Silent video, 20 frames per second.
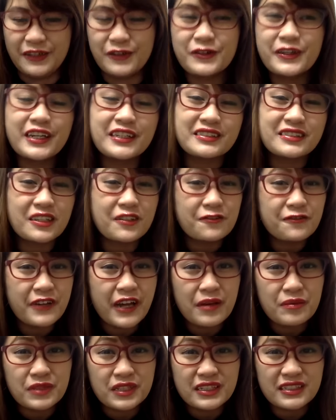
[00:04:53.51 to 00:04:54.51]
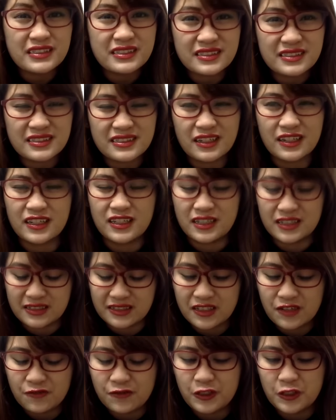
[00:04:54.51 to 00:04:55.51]
Okay, some families,
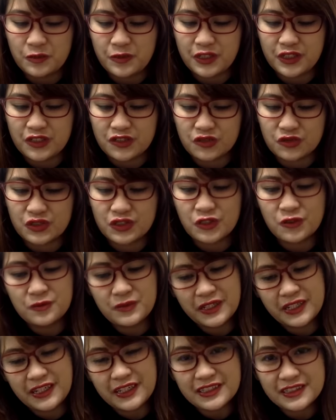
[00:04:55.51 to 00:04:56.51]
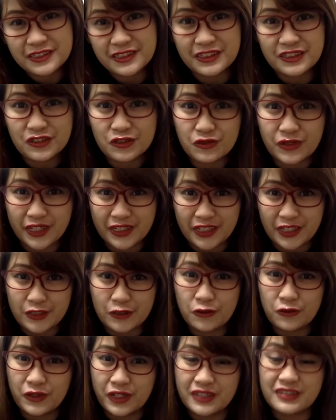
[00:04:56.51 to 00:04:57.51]
some Filipinas would complain the reason why they
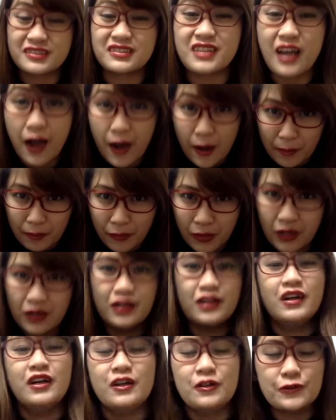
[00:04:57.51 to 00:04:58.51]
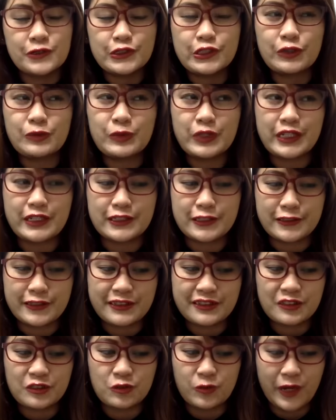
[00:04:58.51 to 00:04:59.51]
don't want. Some would complain the
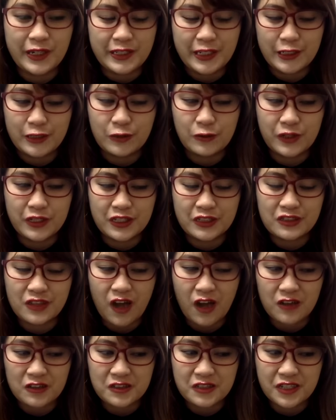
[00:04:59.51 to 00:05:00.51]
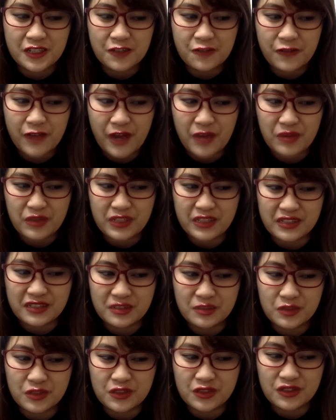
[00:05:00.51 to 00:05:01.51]
reason why they don't want to talk to their
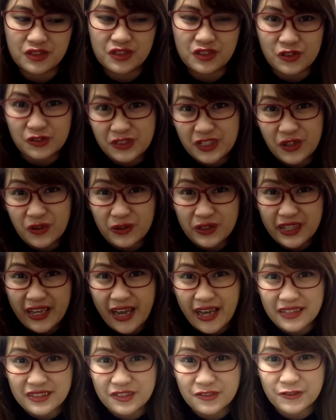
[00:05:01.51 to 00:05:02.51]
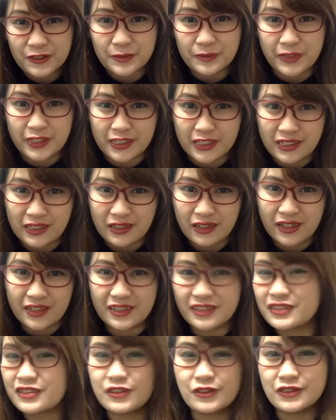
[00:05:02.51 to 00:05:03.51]
families because they only ask for money and
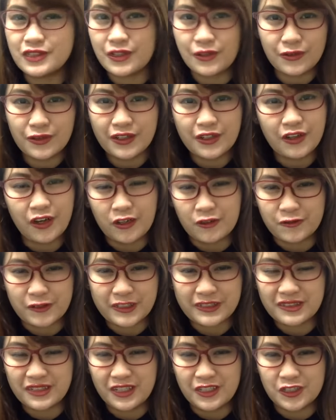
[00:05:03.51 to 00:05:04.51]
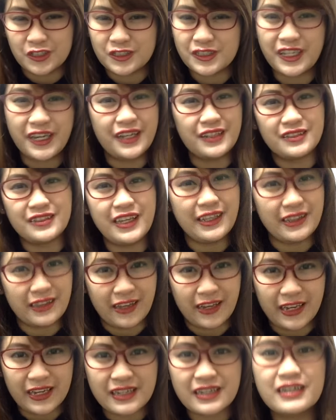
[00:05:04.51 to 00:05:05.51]
it's not the only conversation that
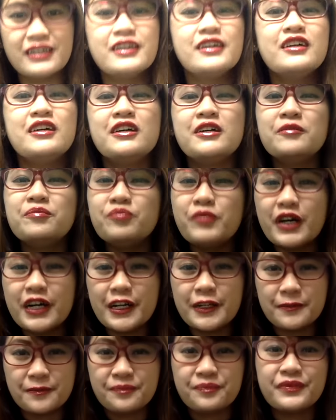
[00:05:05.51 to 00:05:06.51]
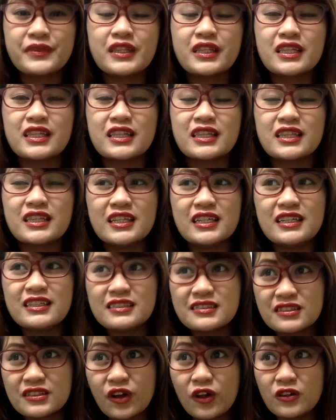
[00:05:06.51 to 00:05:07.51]
like. But
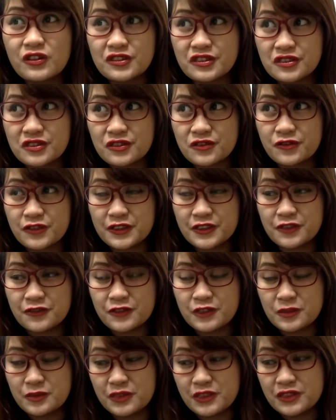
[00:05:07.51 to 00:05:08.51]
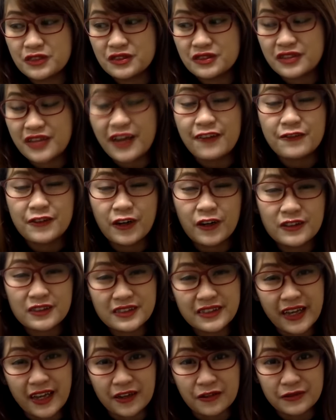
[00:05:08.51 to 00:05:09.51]
it's also good for the Filipinos to have
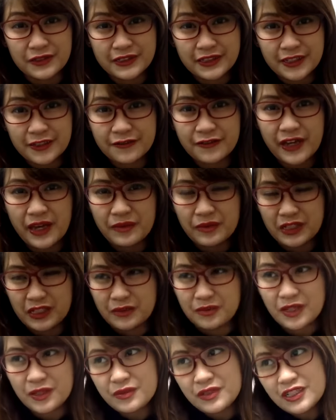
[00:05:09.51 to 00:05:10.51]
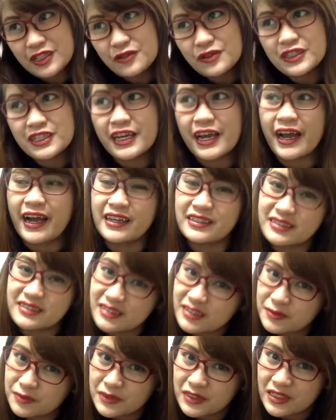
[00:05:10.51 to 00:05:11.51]
contact with their family. Maybe they want to ask
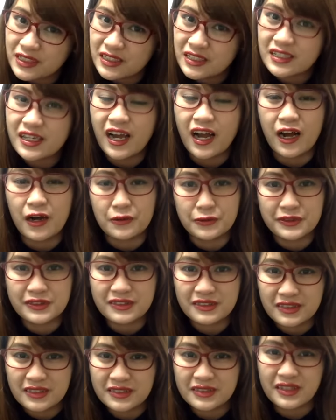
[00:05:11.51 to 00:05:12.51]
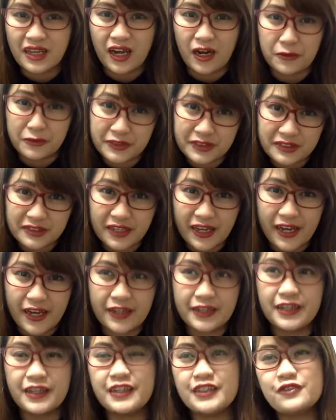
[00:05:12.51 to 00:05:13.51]
something. How is this? How is
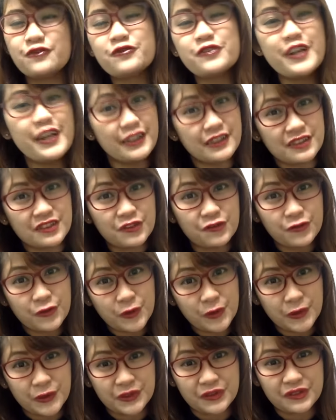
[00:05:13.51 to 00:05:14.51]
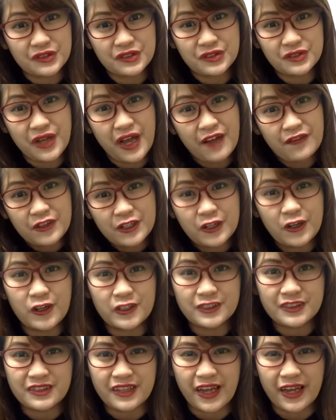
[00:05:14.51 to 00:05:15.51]
that? And friends, of course, to have a
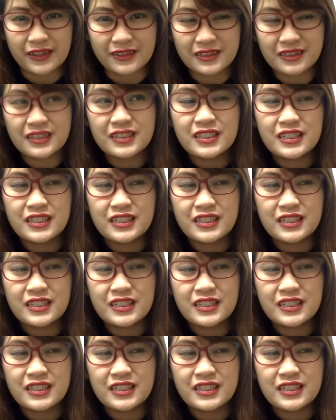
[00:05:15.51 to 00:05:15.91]
contact.